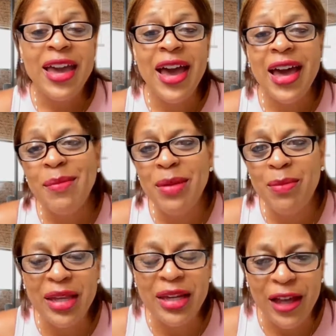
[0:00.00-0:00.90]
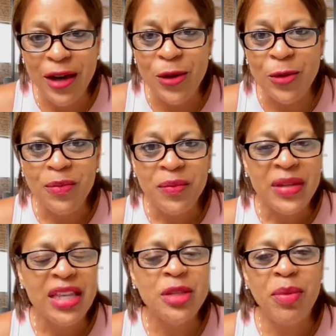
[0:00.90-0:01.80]
comment below,
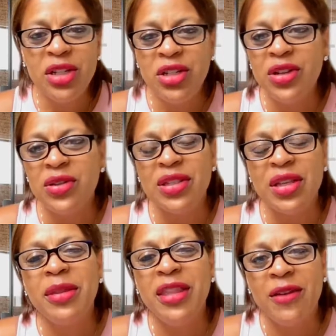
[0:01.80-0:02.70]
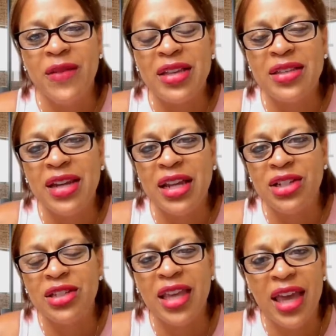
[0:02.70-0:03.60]
especially on some of the advice that I
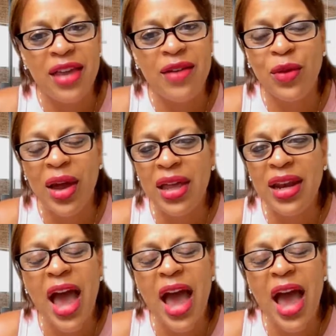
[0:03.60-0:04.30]
just gave, right?